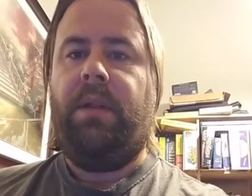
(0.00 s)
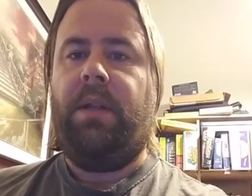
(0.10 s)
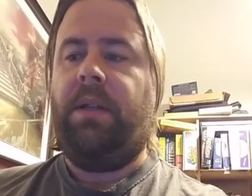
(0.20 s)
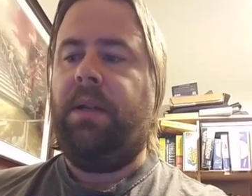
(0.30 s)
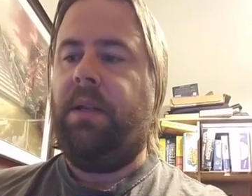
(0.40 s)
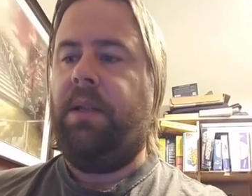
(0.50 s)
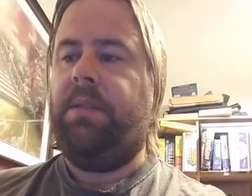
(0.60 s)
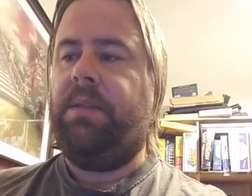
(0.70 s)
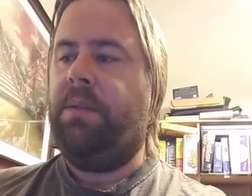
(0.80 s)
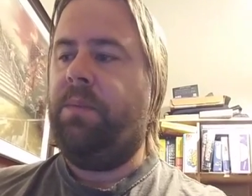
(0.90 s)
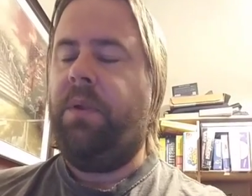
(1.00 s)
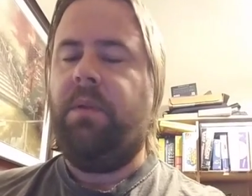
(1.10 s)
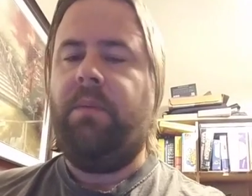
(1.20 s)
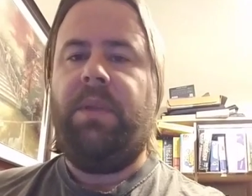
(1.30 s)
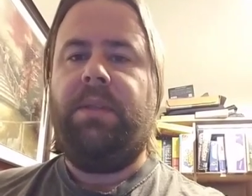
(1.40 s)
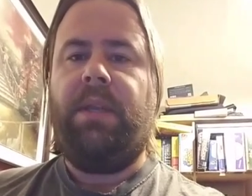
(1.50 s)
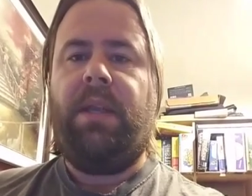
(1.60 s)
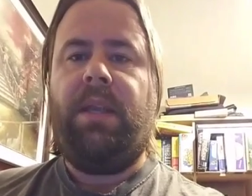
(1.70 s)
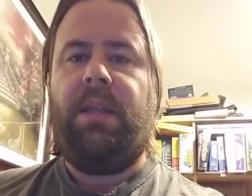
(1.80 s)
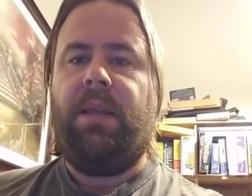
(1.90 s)
You know, it sounds weird me
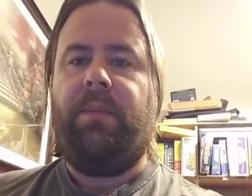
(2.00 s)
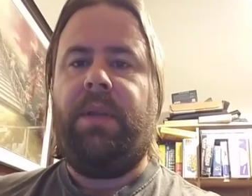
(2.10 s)
saying that,